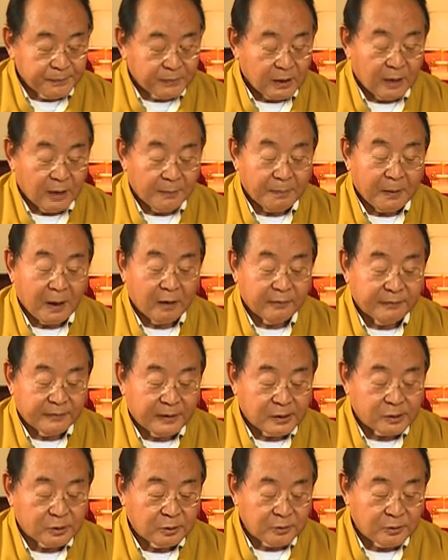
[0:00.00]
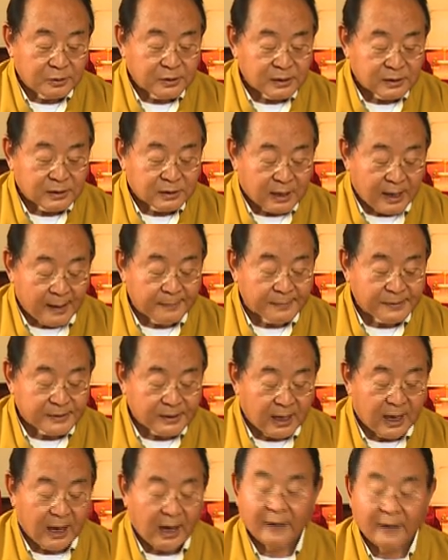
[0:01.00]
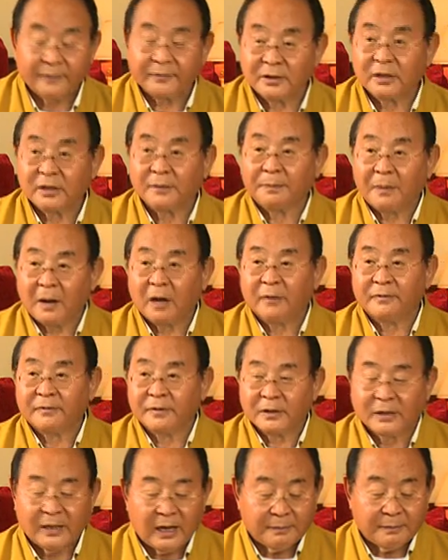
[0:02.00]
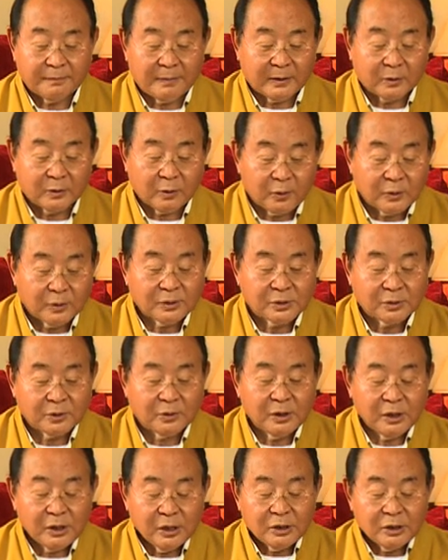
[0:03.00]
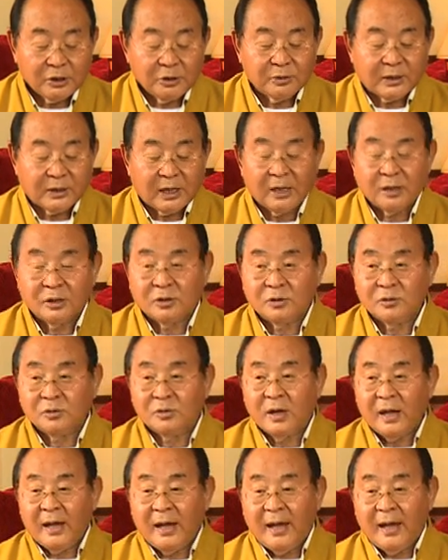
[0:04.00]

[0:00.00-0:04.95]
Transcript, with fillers: the power of resolution comes after the power of regret, but also you can do